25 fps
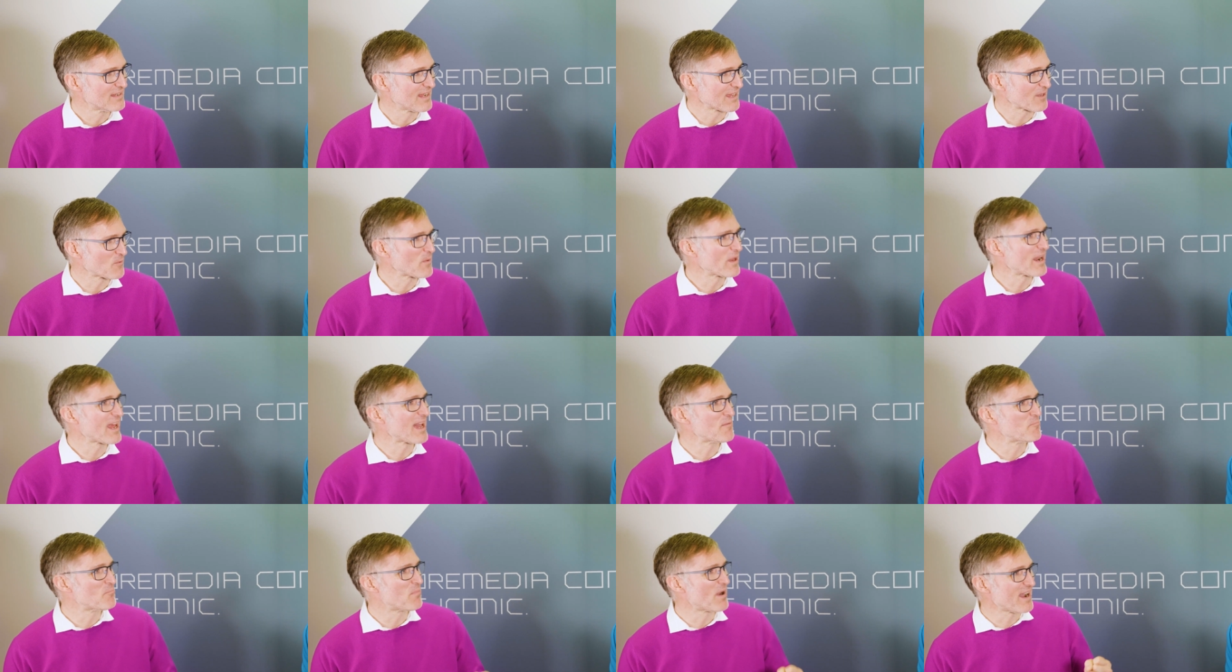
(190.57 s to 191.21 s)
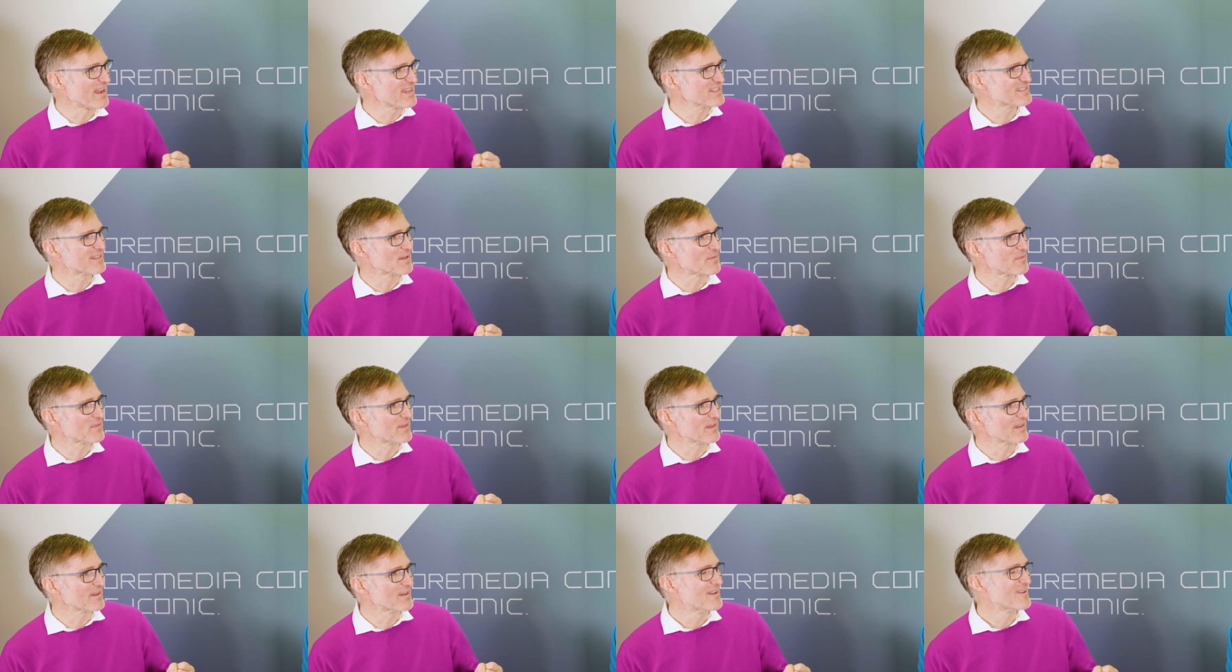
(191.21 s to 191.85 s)
Like when I buy
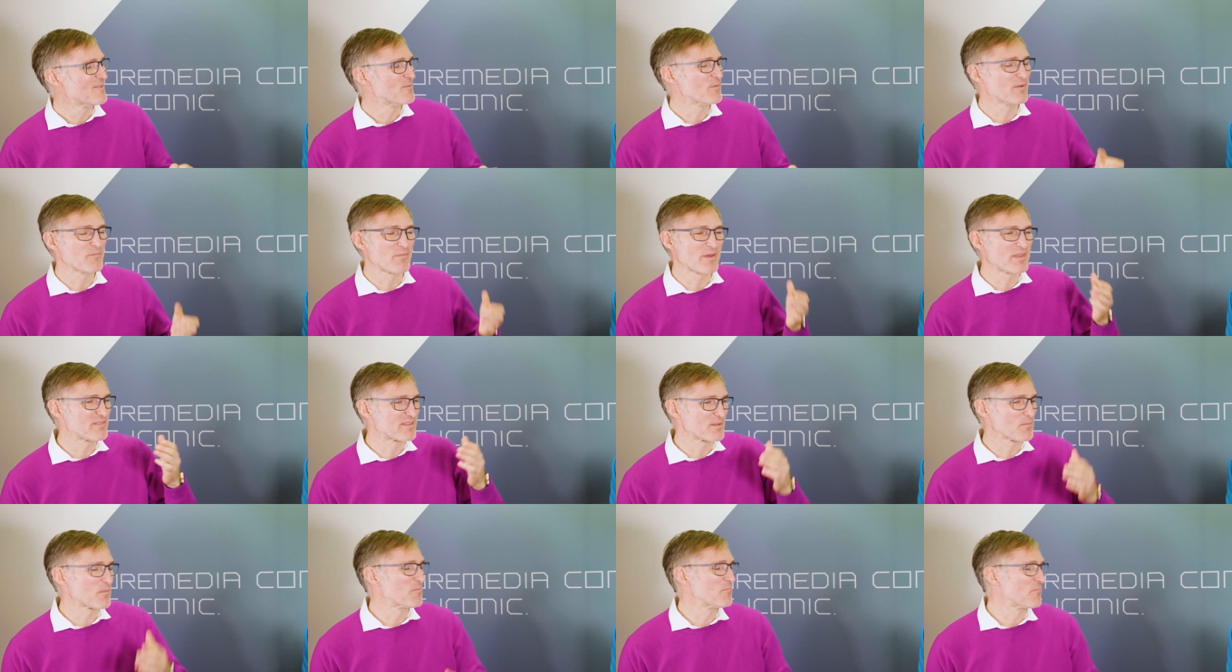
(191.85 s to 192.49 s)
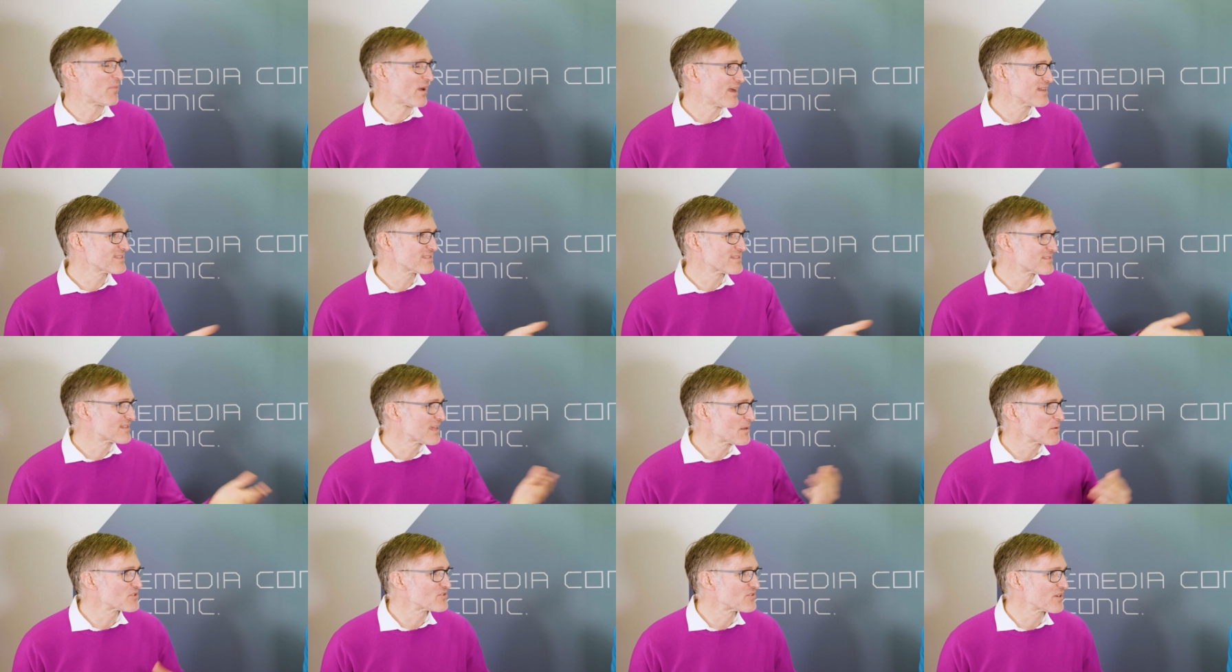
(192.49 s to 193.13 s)
something, when someone buys
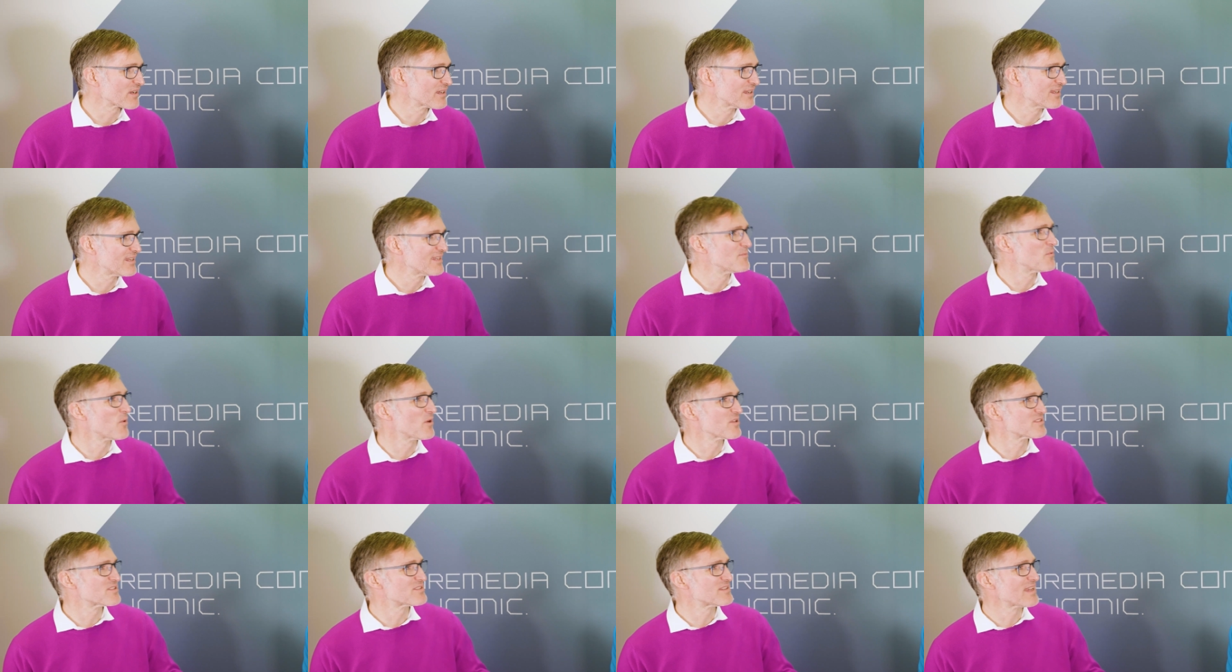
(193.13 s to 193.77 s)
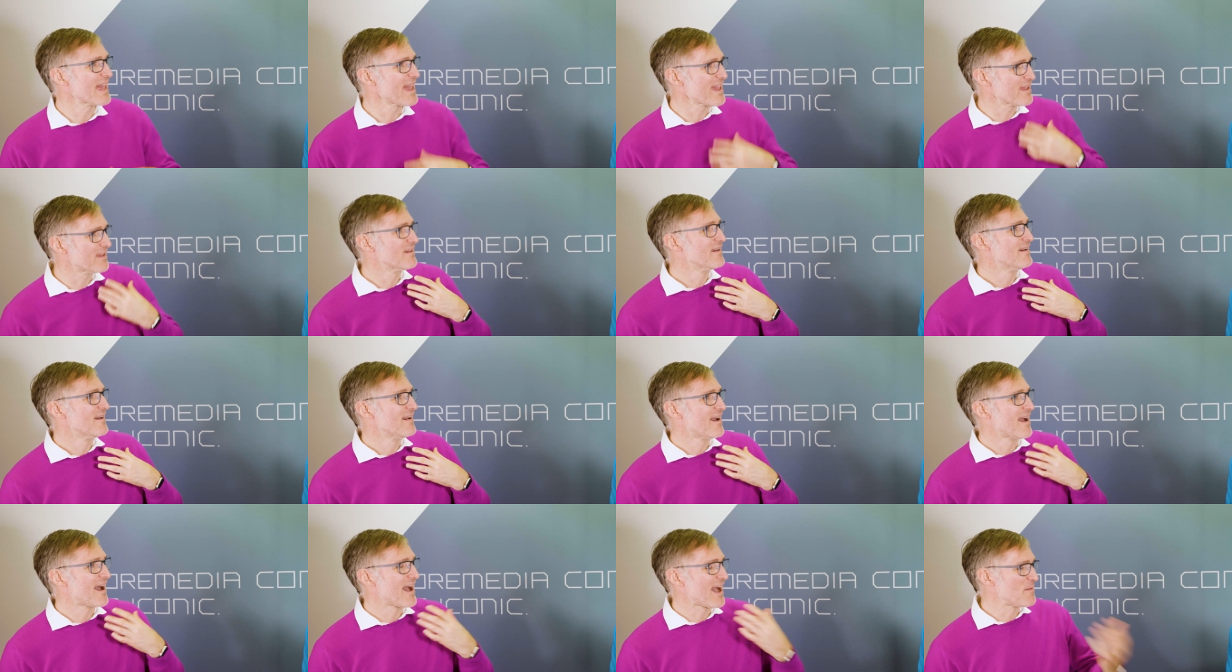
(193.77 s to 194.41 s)
the Cybertruck, he wants to say, hey,
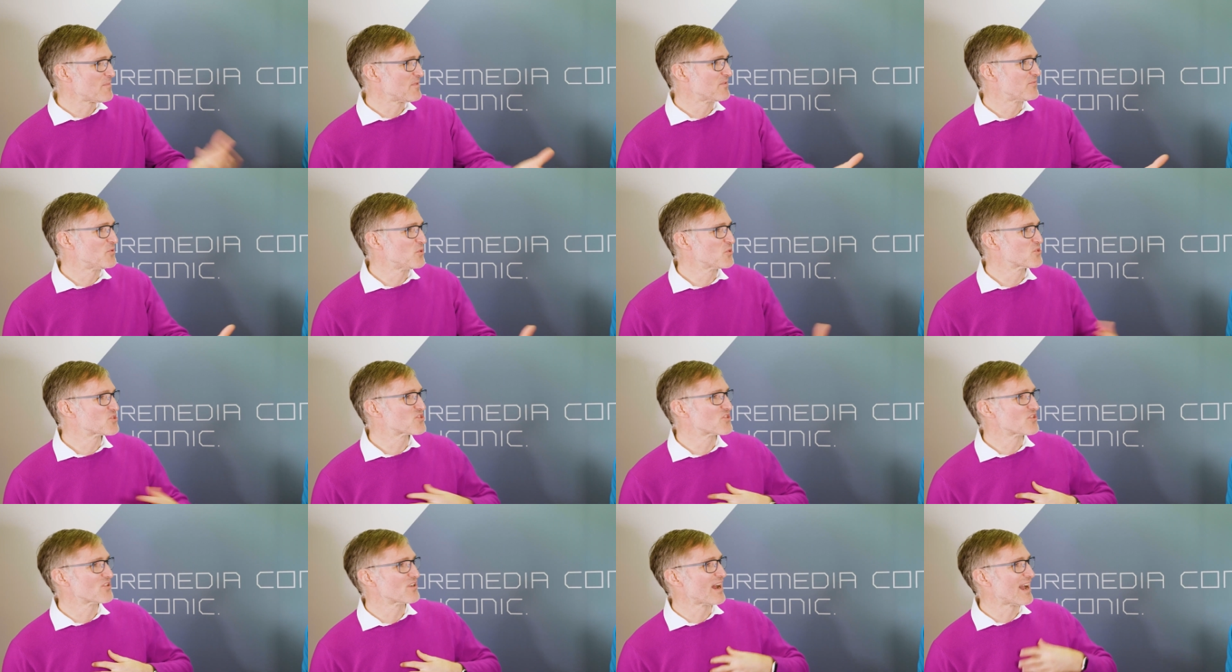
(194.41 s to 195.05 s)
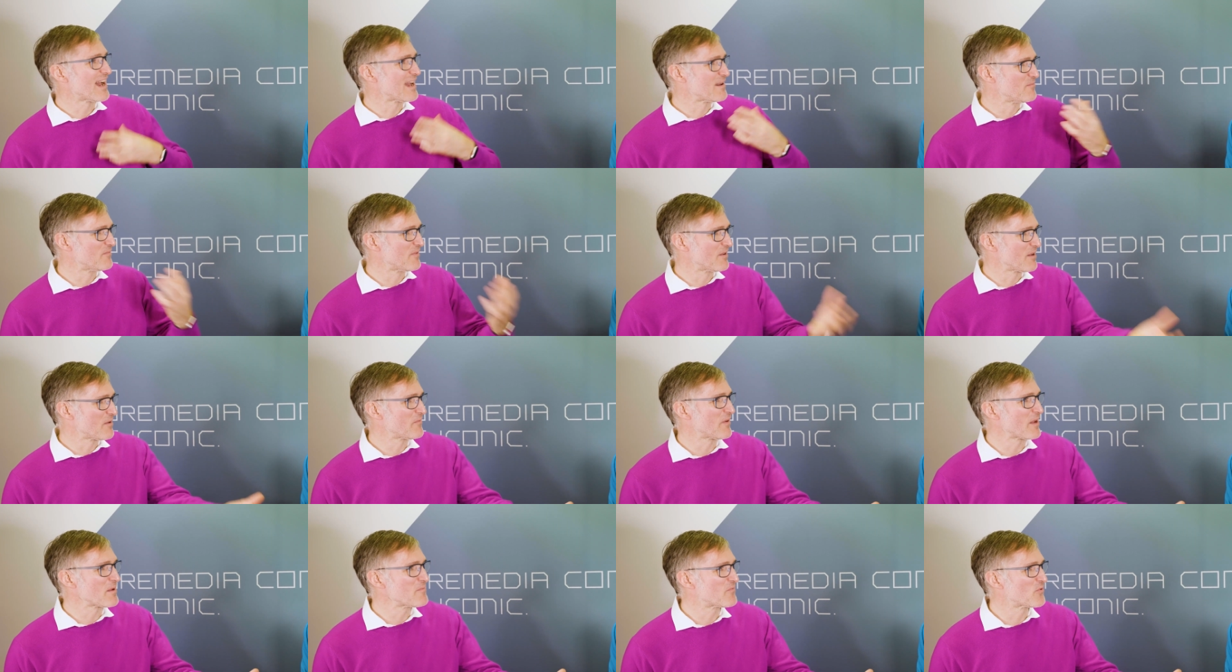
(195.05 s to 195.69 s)
I'm the future, I'm,
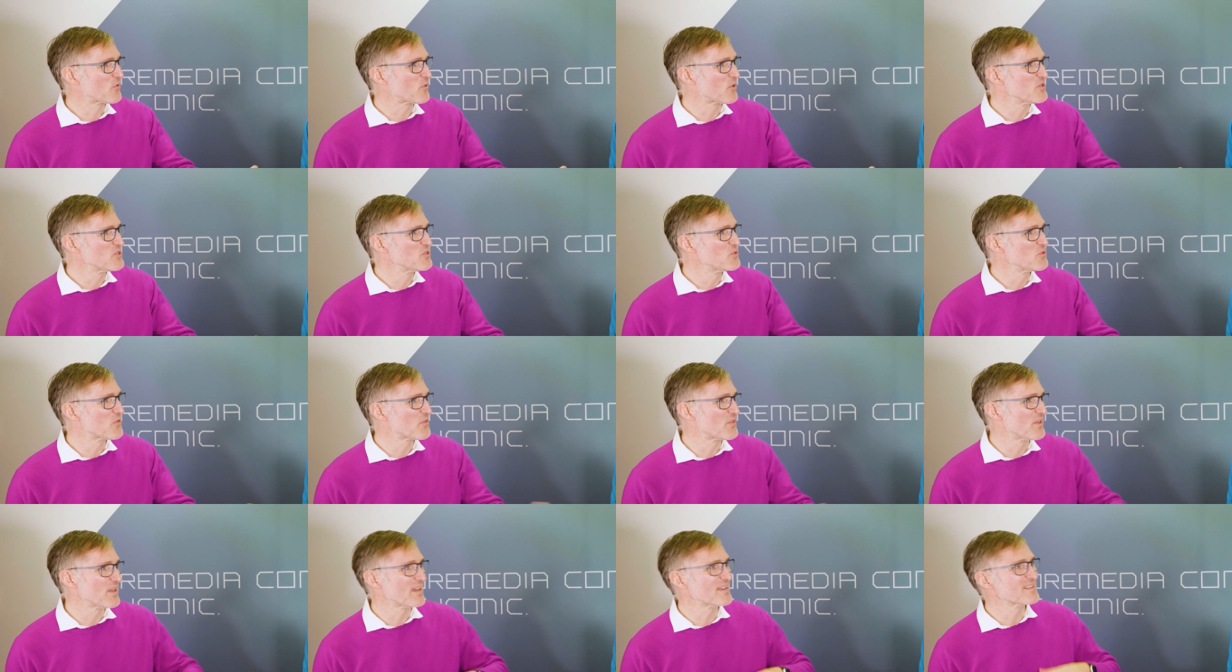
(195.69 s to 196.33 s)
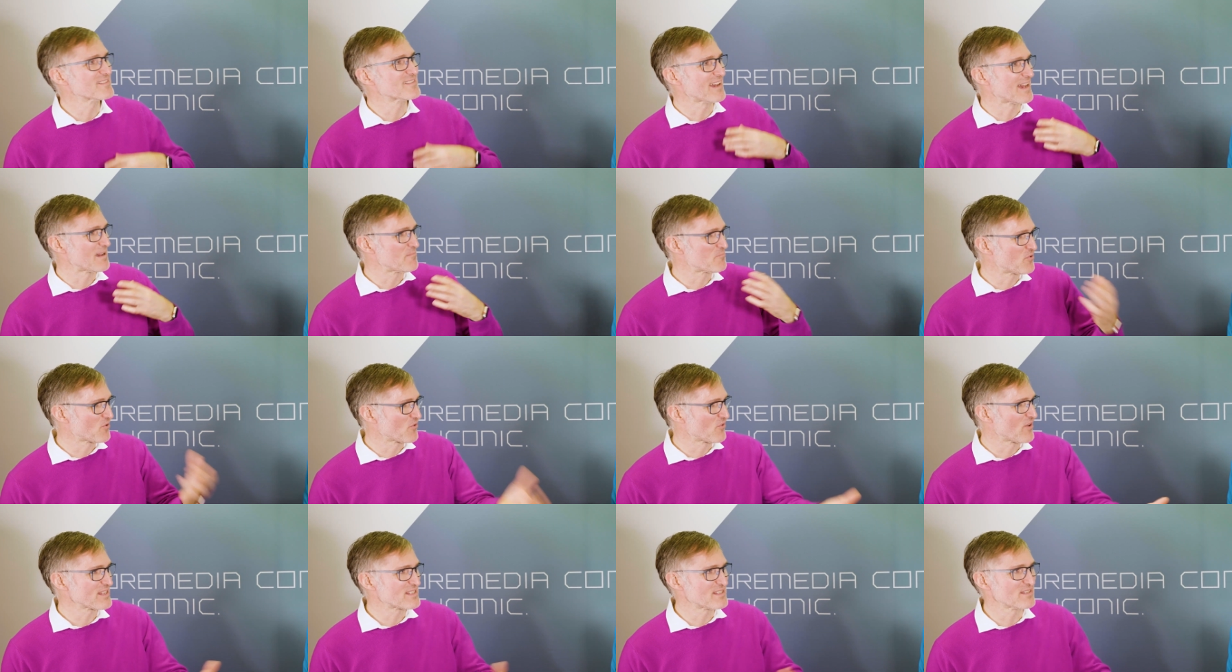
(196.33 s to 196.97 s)
I'm for new mm-hmm. things, I'm
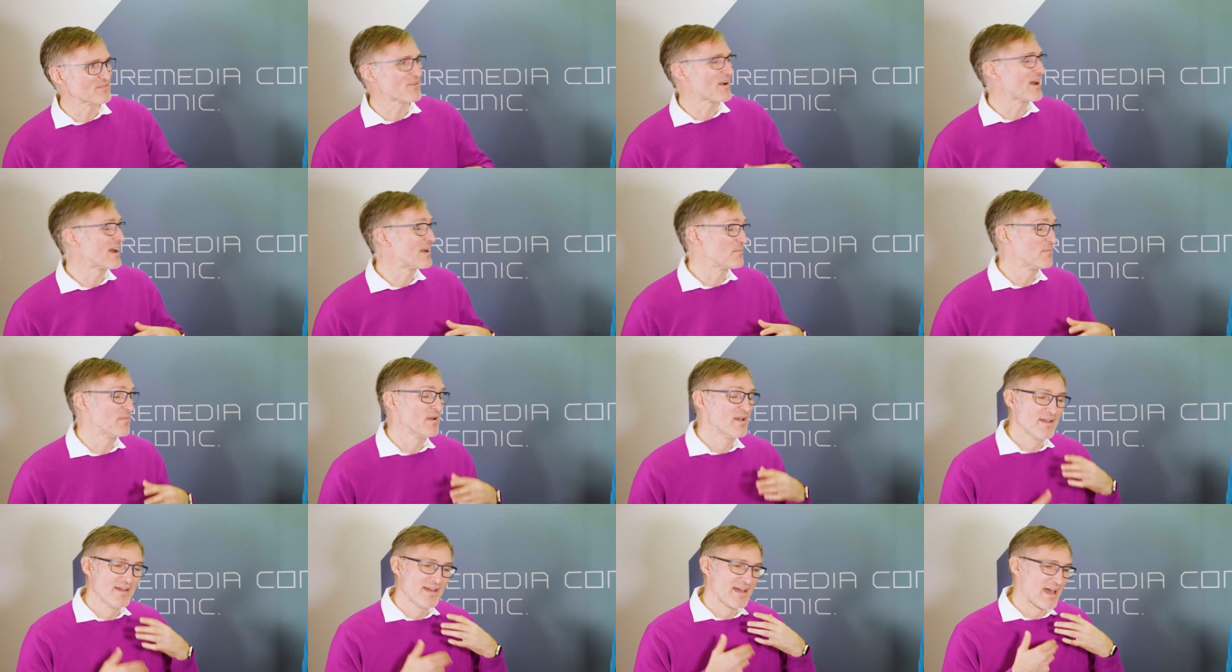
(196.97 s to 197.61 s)
progressive, I'm,